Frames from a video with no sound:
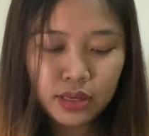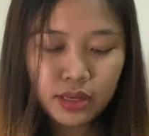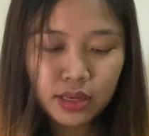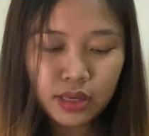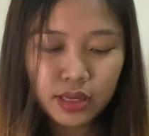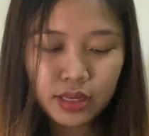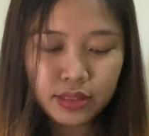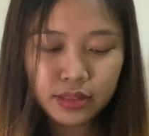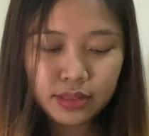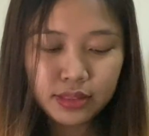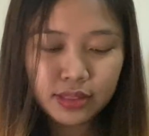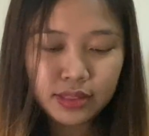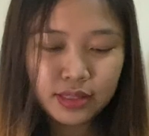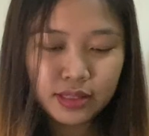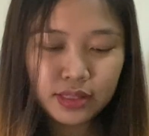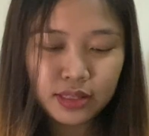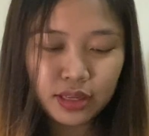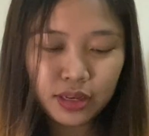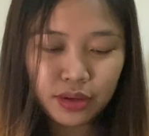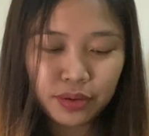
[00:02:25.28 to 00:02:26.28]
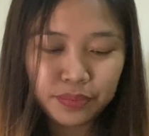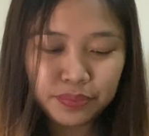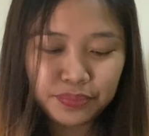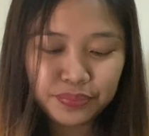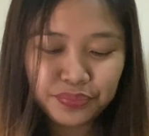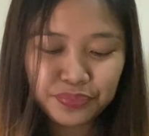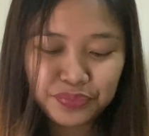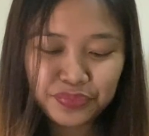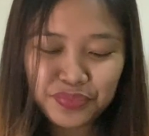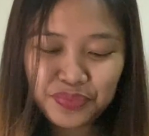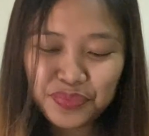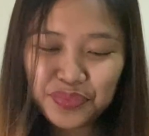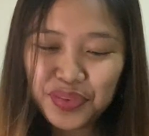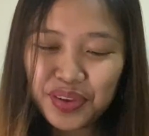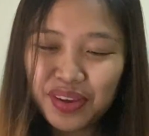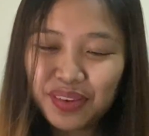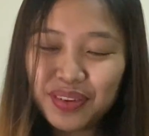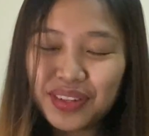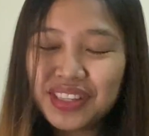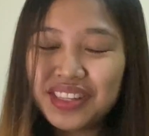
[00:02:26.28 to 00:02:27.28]
it's
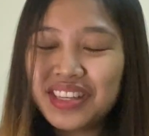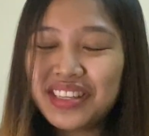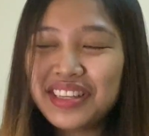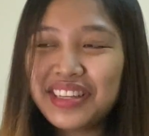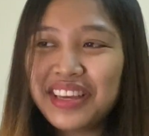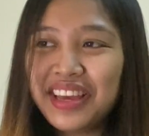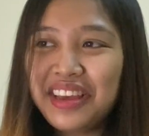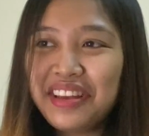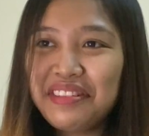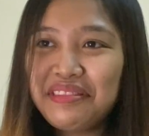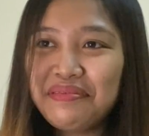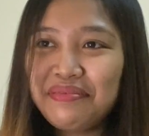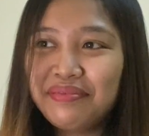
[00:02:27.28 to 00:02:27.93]
what's this again?